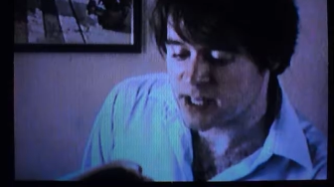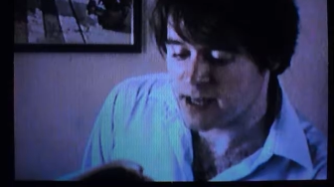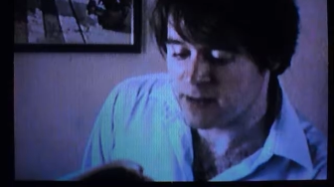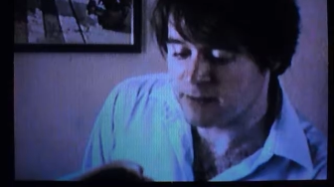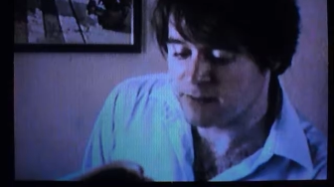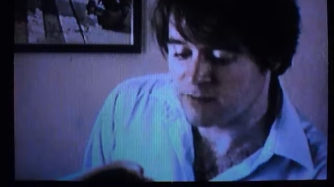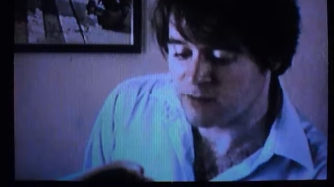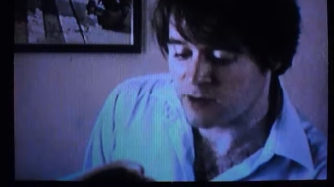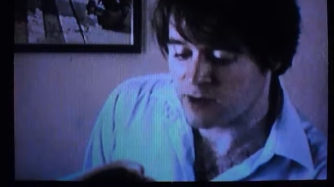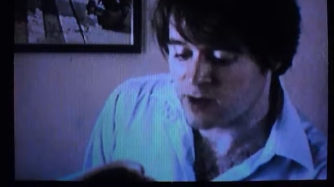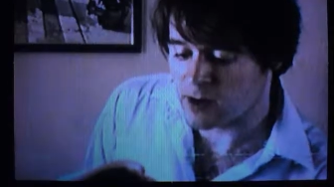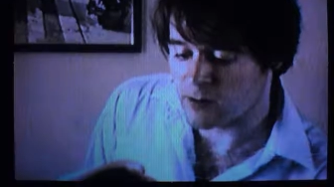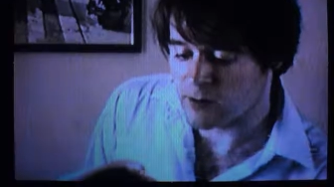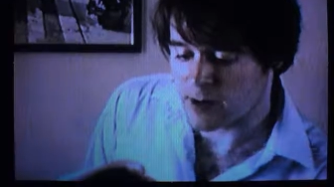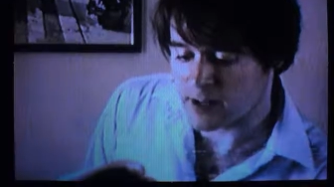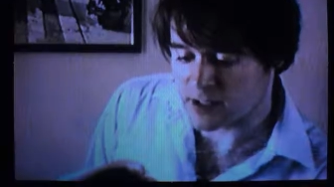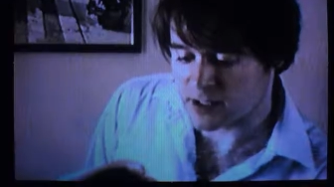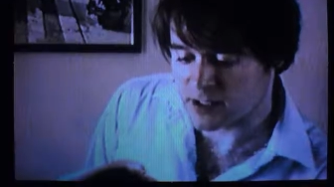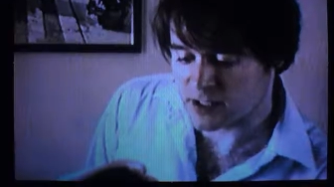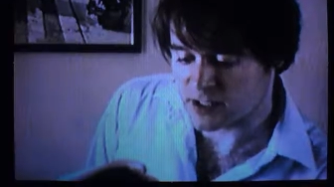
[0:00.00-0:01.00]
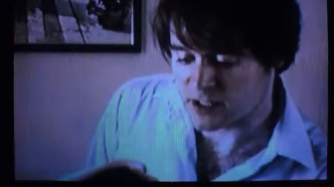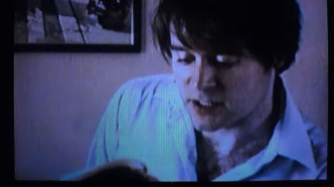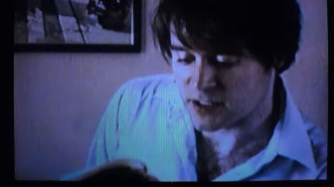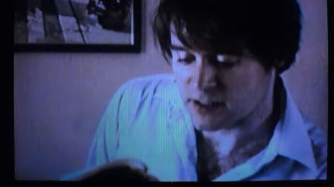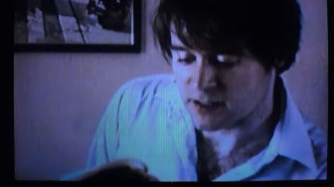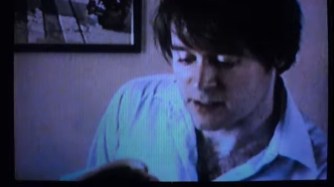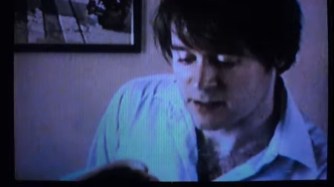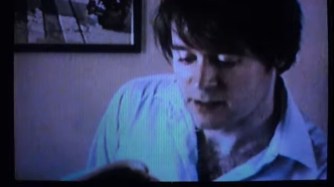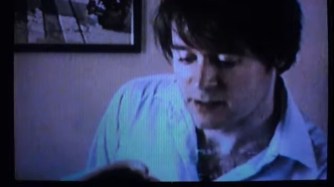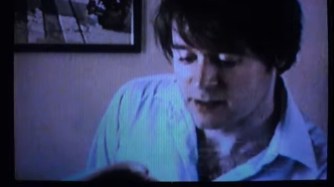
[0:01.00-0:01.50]
them for correction.
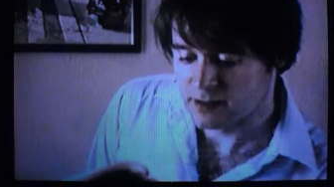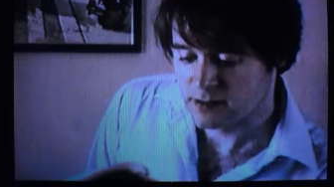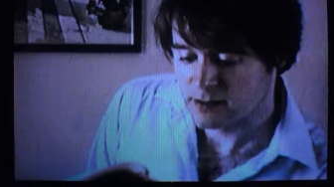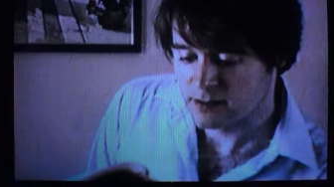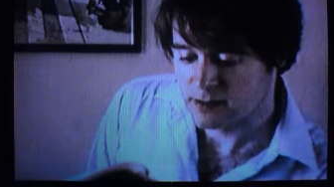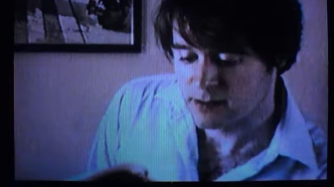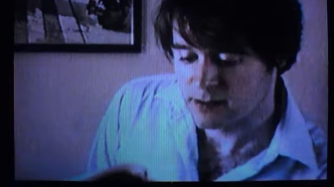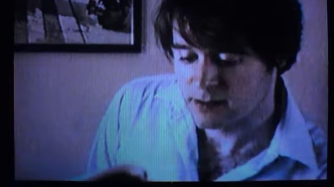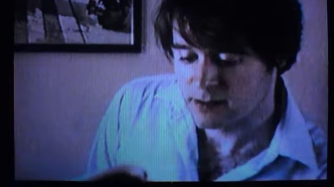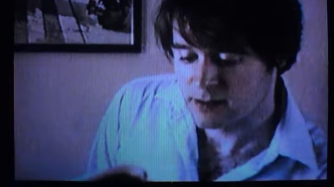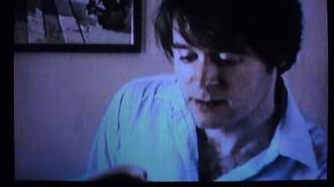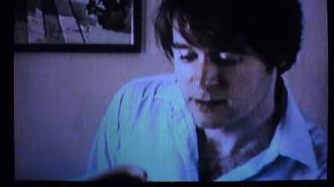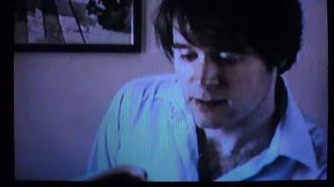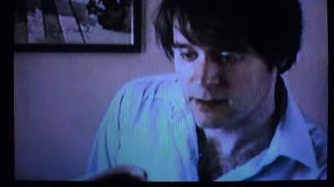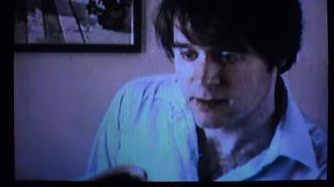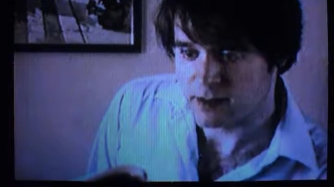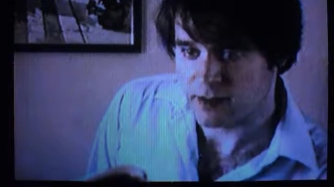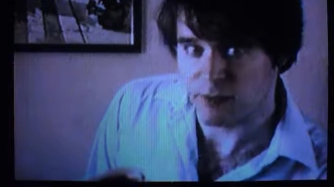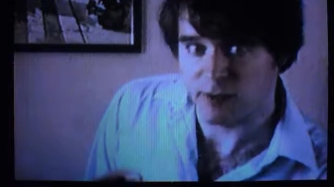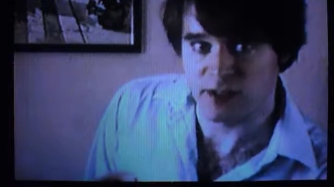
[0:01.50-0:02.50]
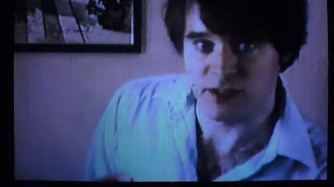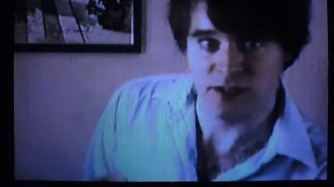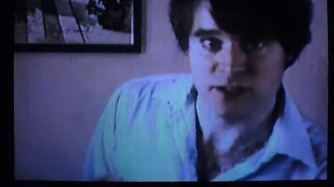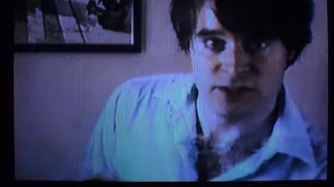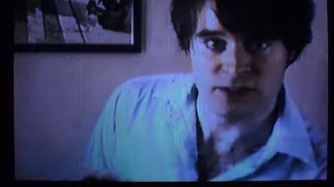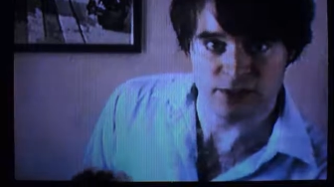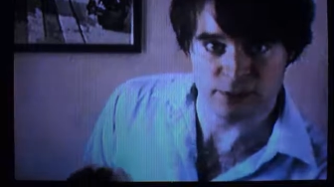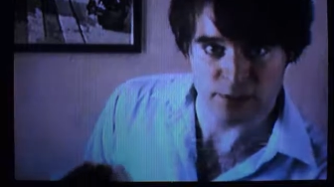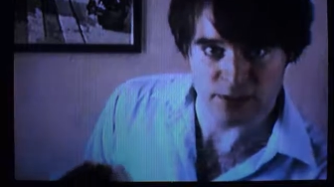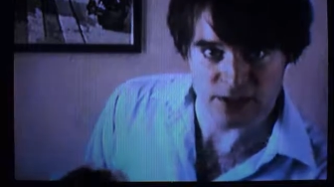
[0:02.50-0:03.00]
The ones
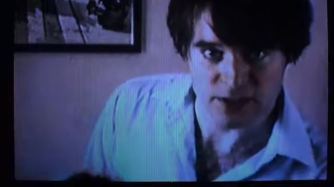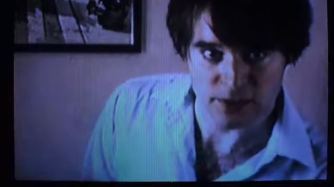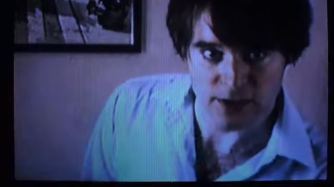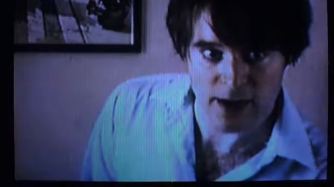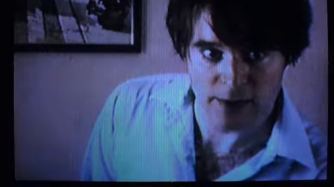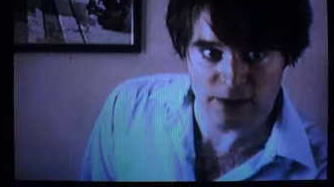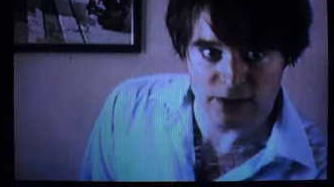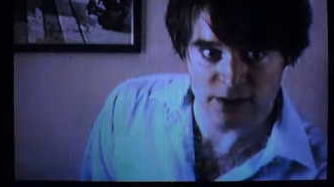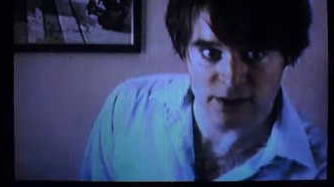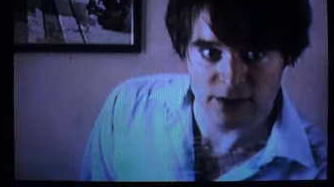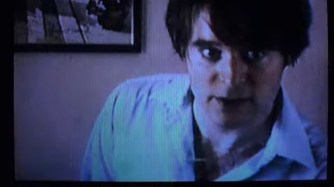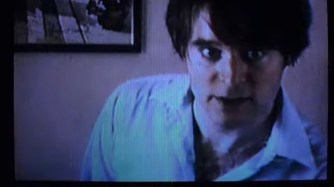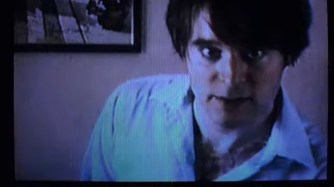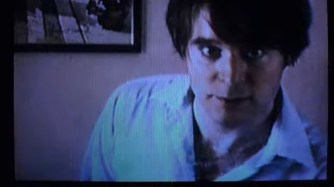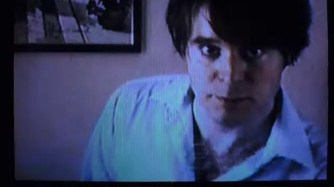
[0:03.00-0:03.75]
who miss the rapture.